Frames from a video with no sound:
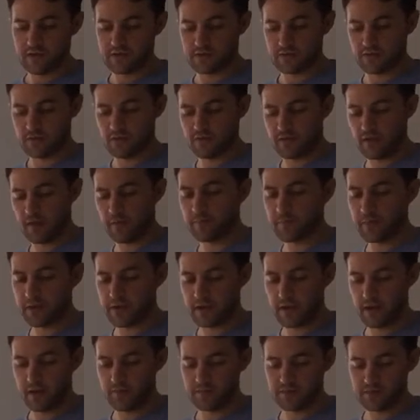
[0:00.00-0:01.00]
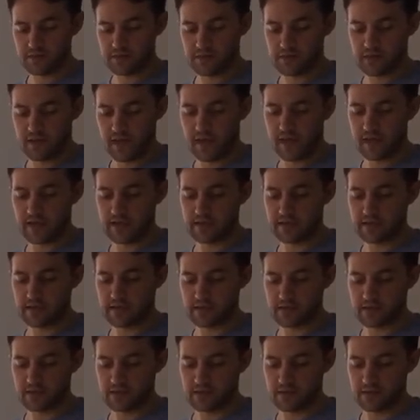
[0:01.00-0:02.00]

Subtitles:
So that becomes x